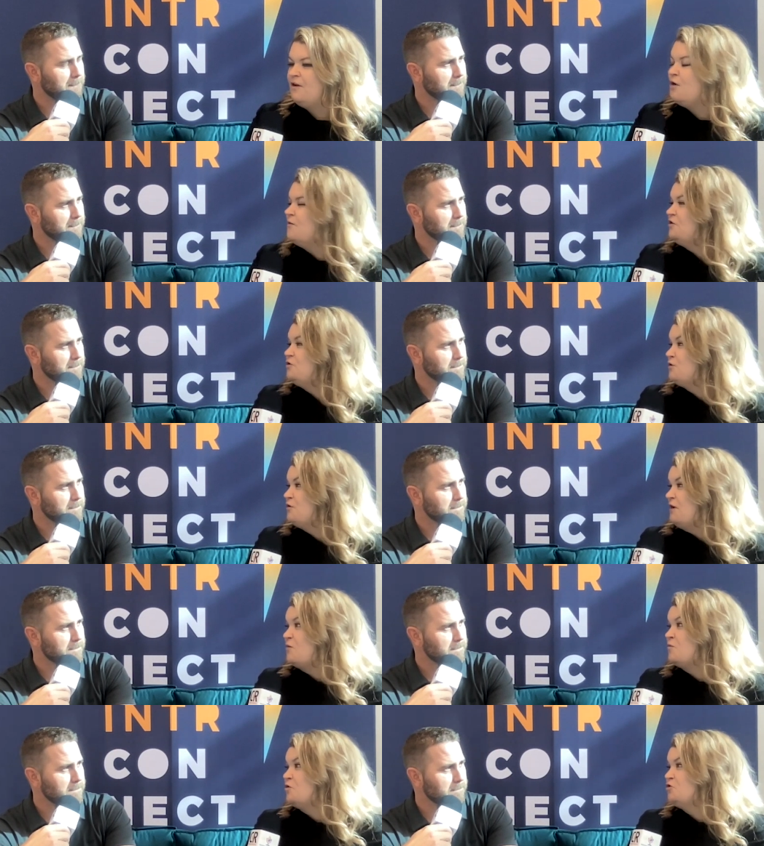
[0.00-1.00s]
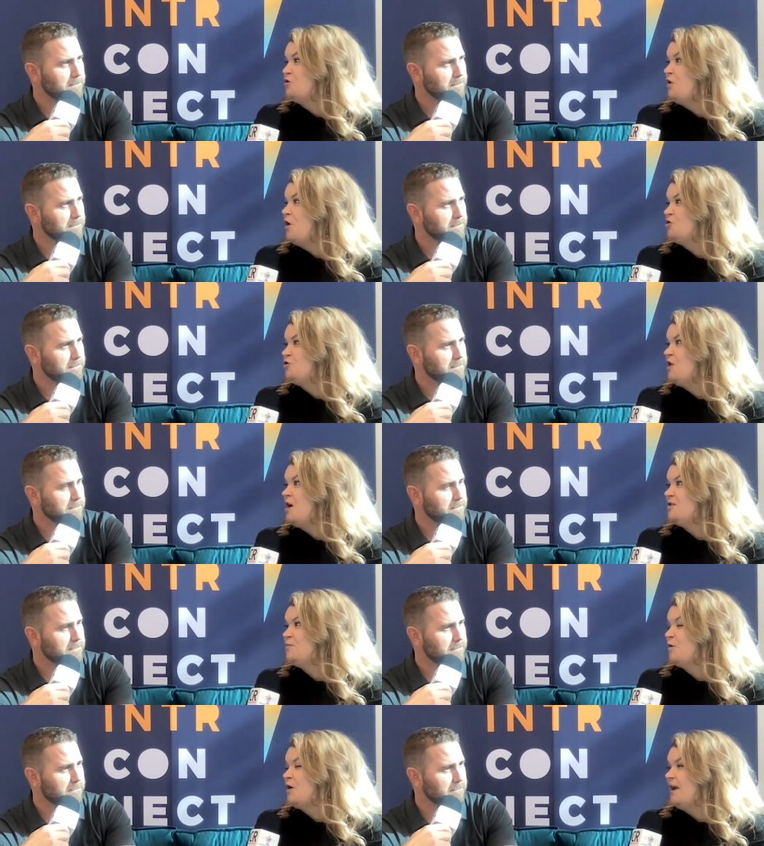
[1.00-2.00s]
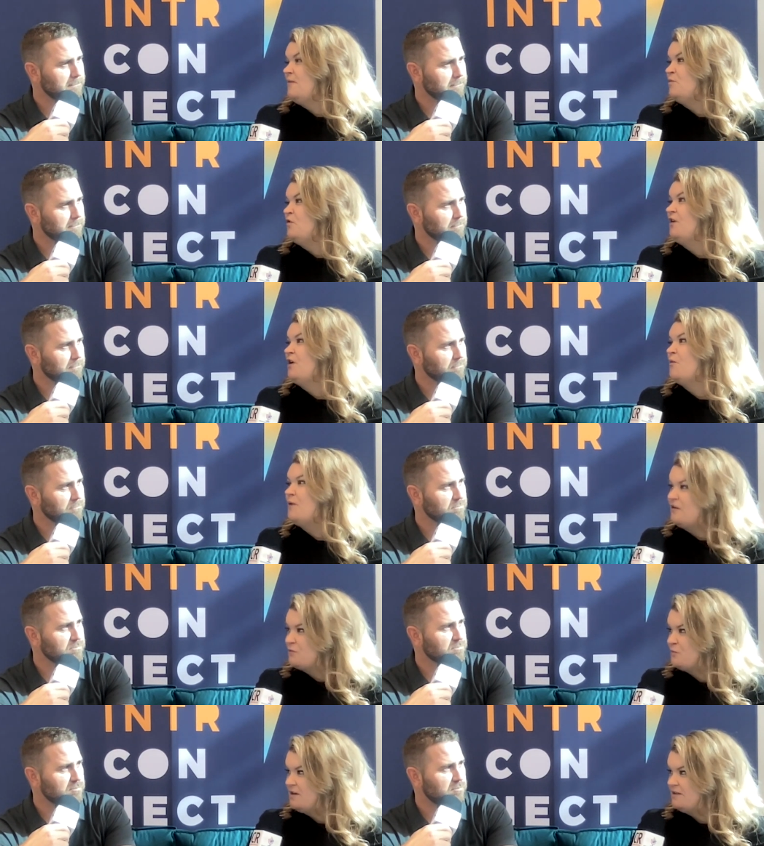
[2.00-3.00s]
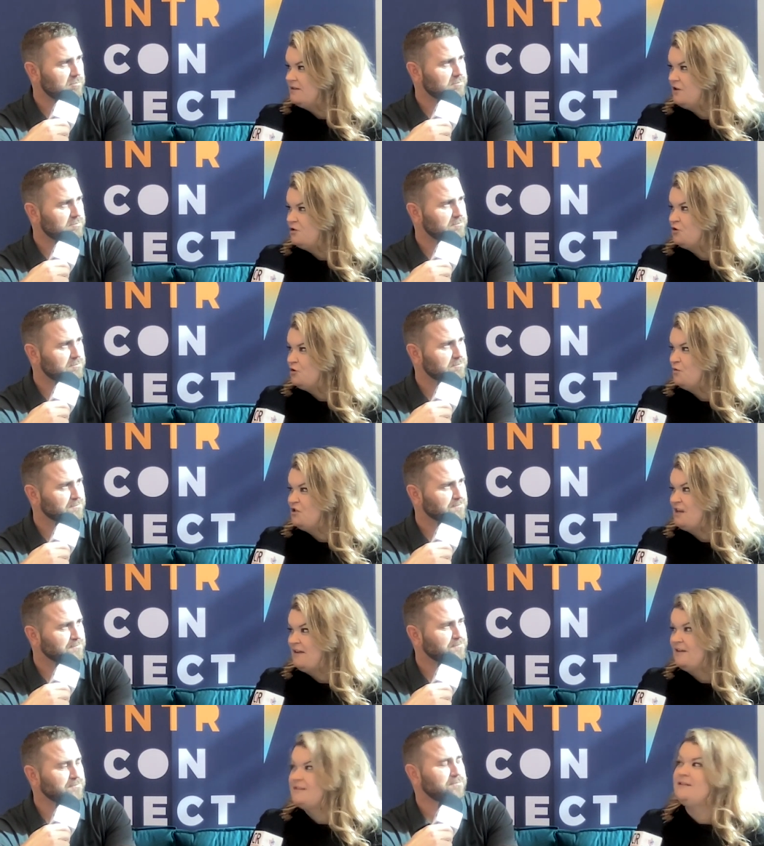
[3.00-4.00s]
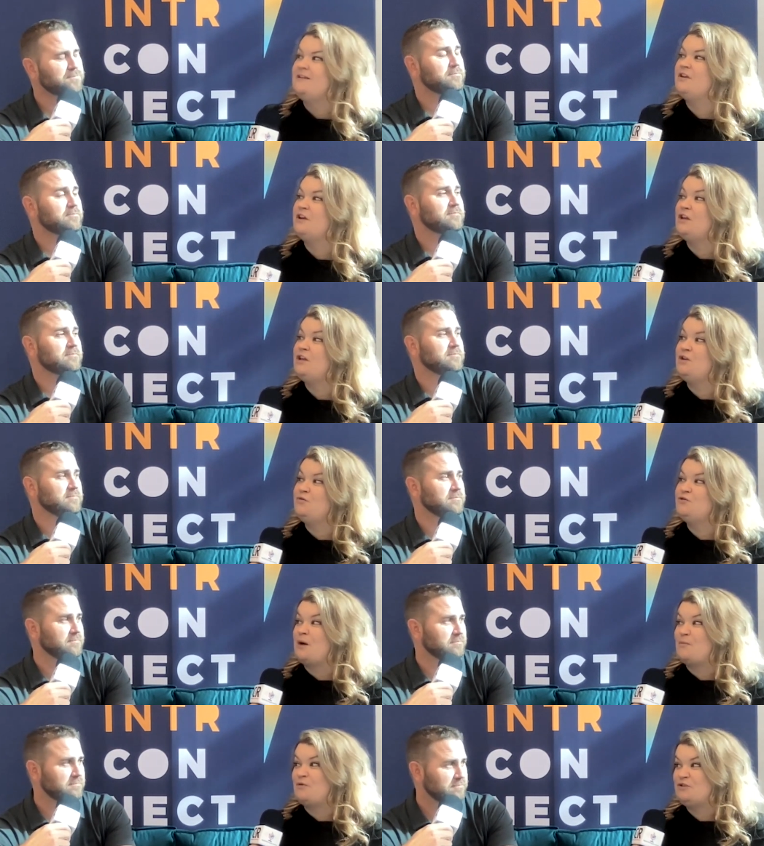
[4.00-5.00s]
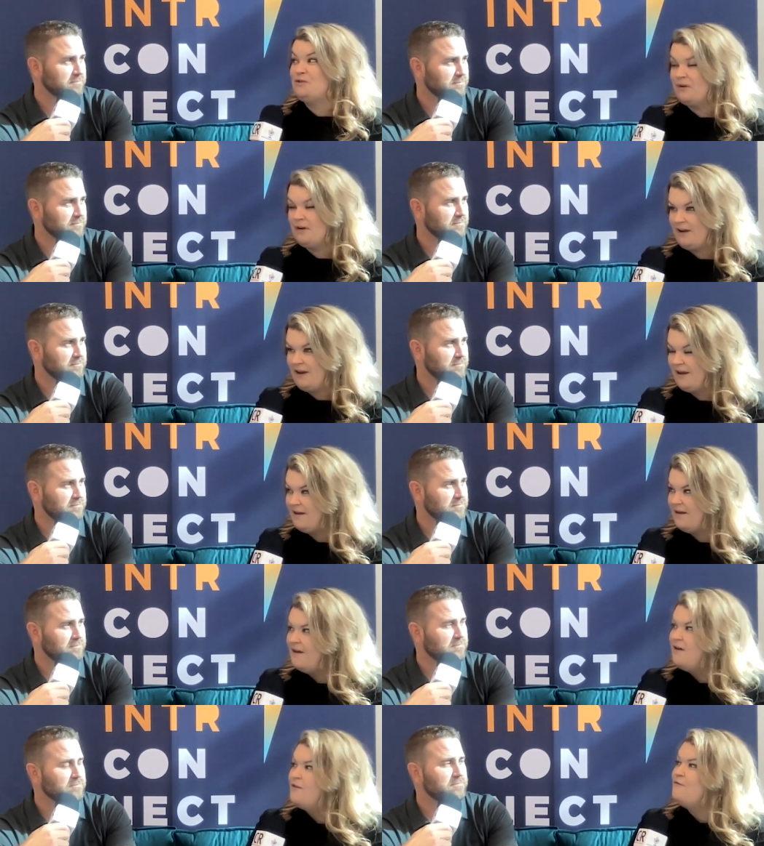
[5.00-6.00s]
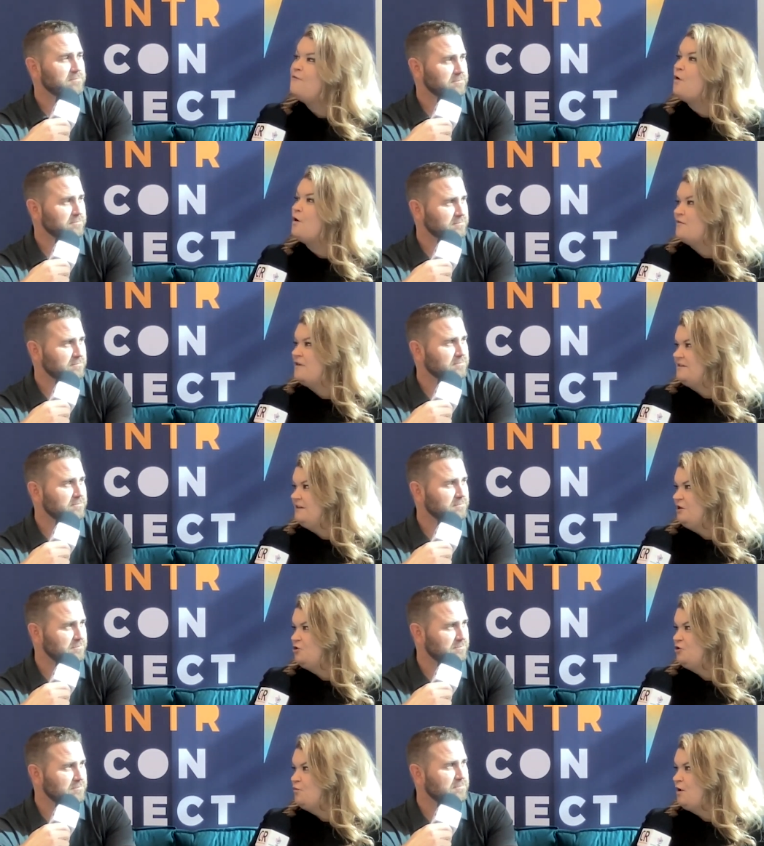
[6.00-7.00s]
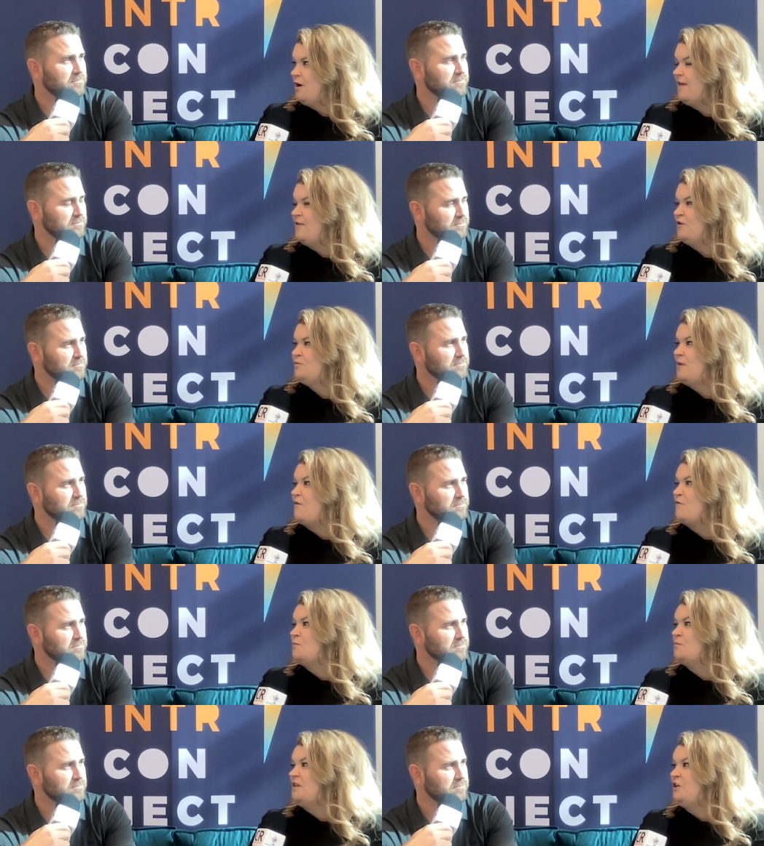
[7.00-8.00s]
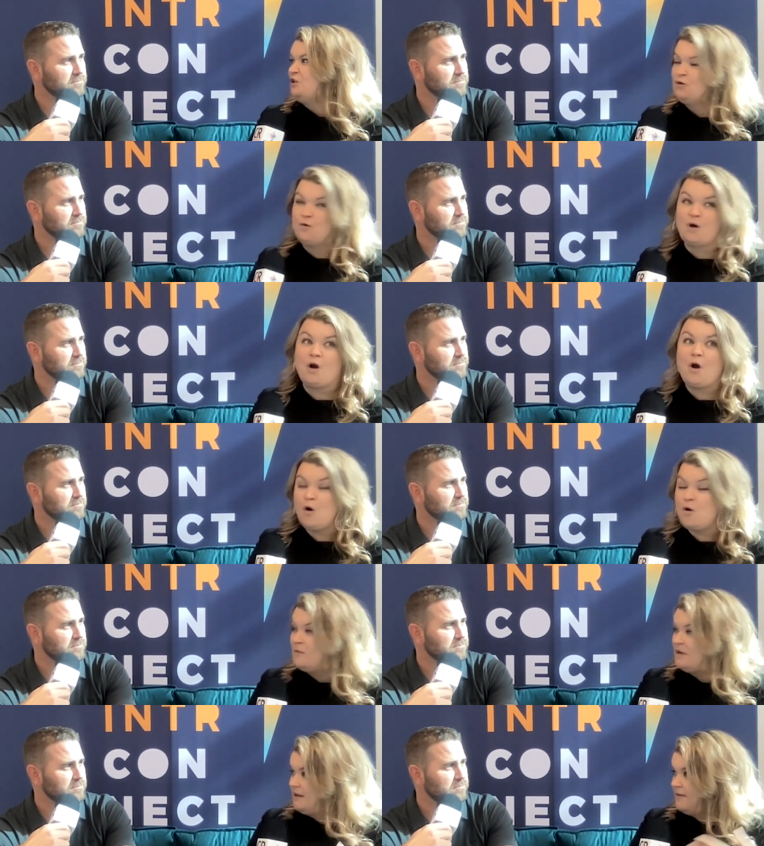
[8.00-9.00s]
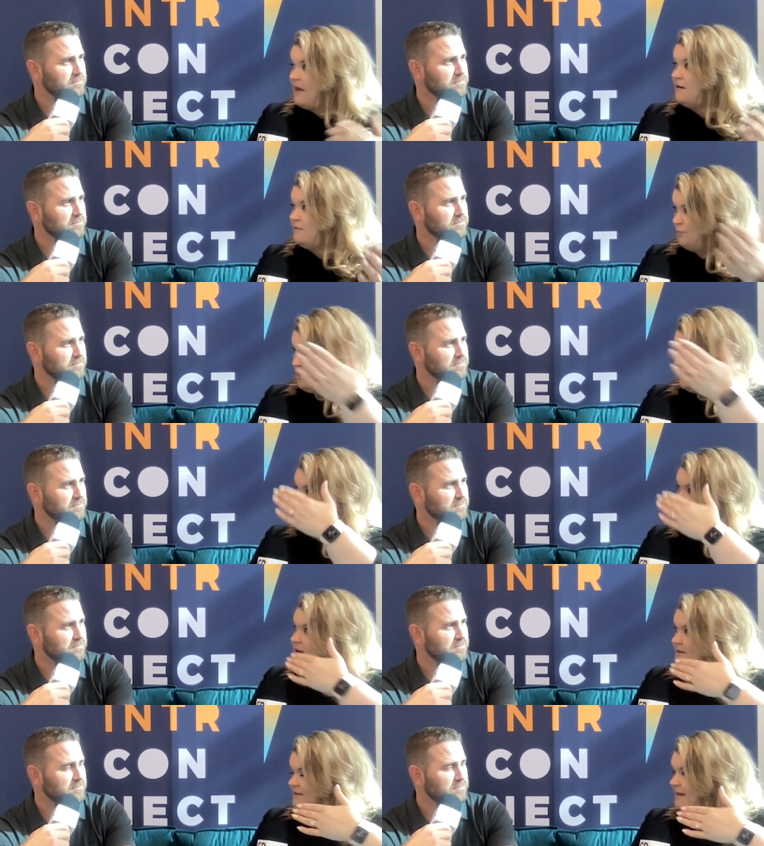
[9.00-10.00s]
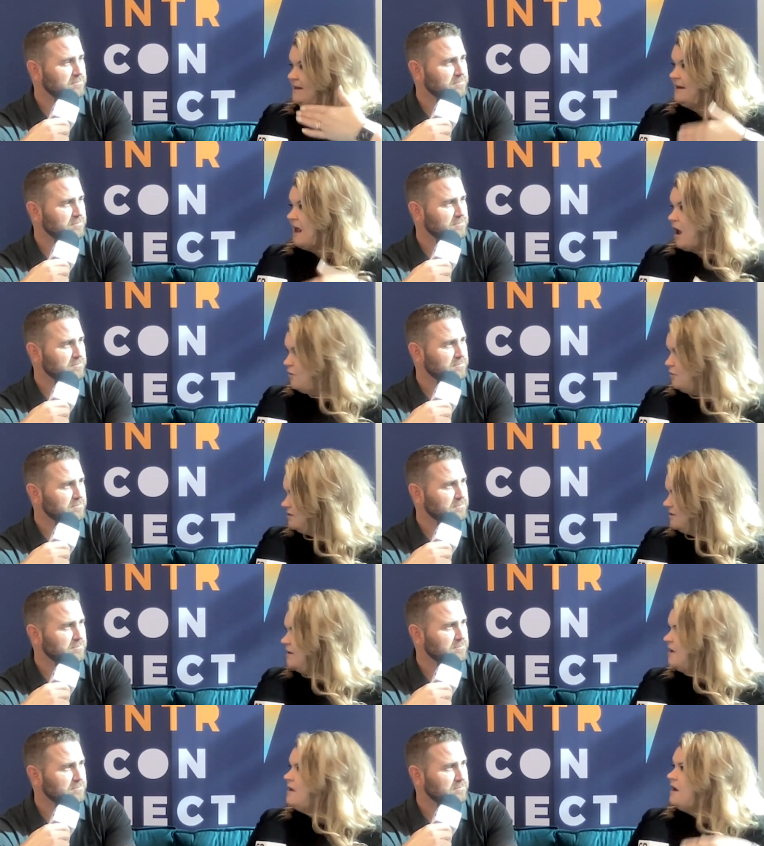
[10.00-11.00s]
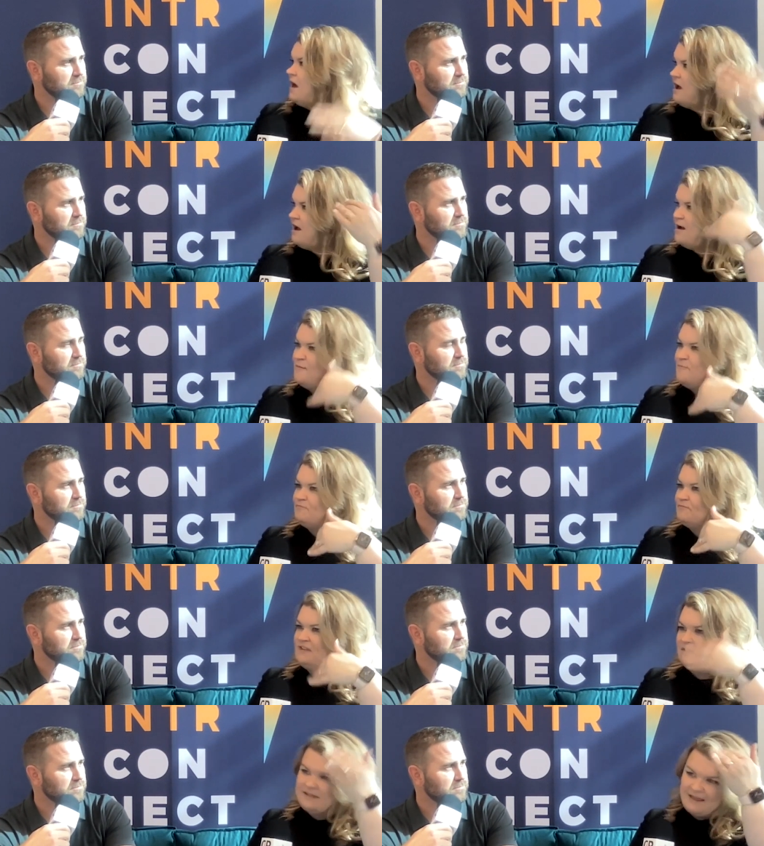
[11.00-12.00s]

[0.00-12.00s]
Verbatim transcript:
Speaker 1: going toward the commercial large loss work and moving away from residential, which I think is leaving a huge opportunity for residential work. And there's platforms like you or a homie that works on sending out um, the